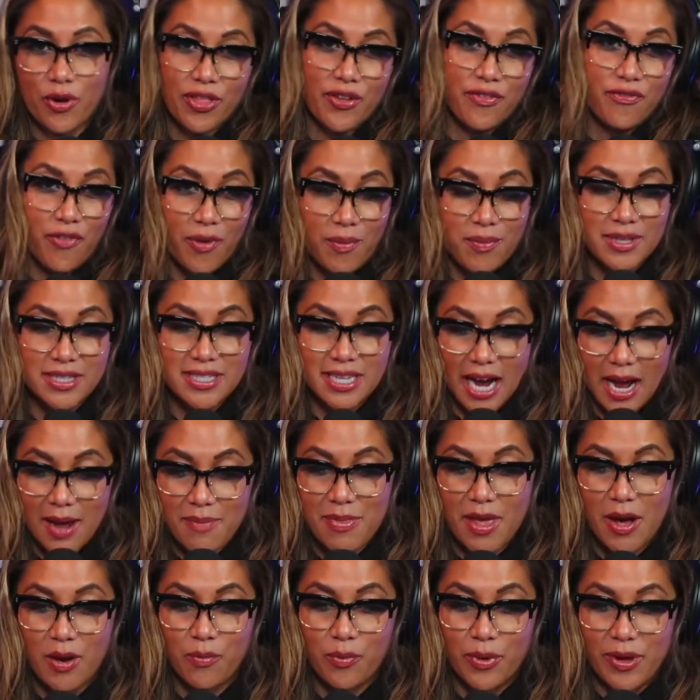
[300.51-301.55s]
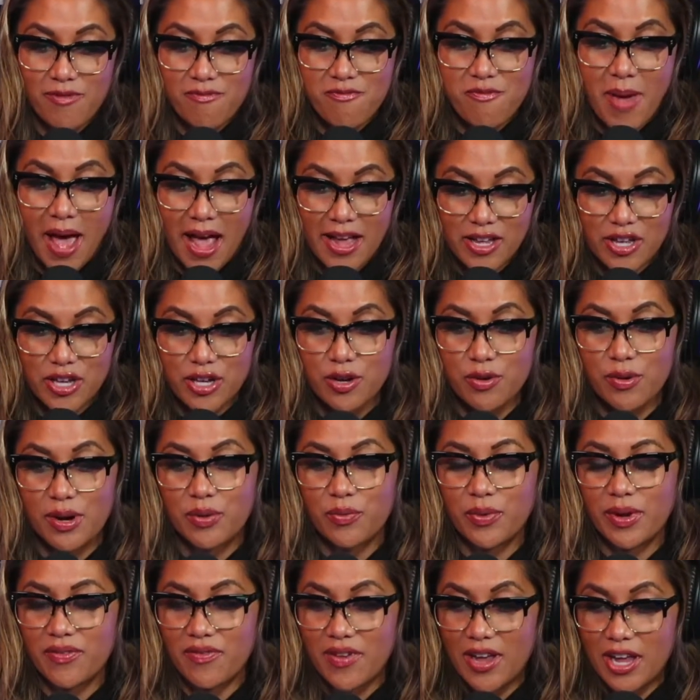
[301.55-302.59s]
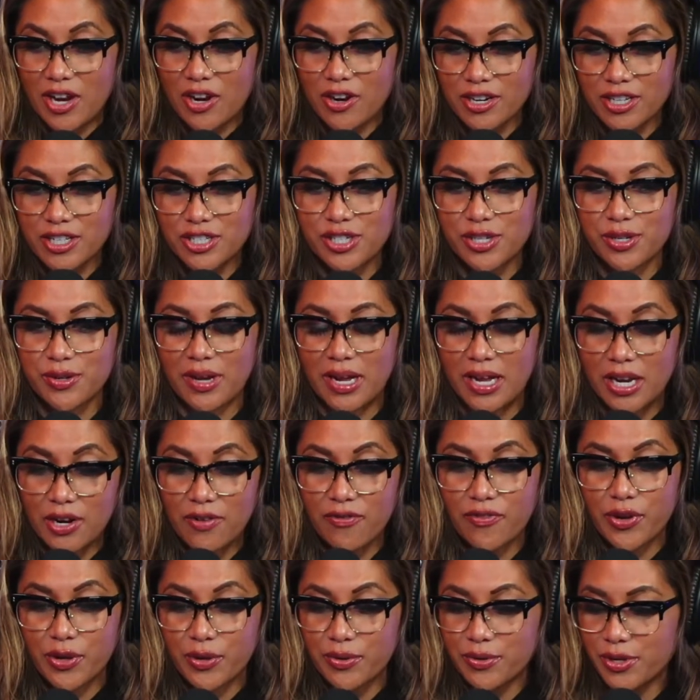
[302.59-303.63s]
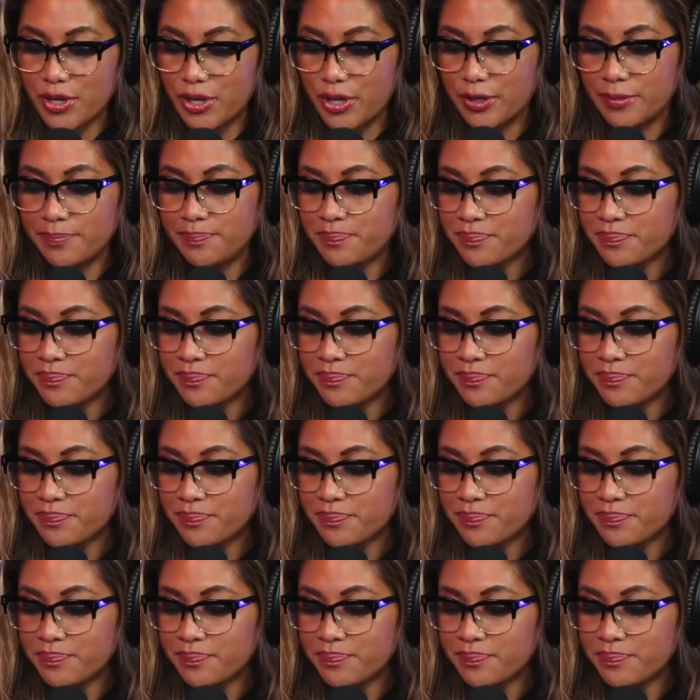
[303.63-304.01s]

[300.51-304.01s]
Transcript: from the time that we've met you and we've interviewed you.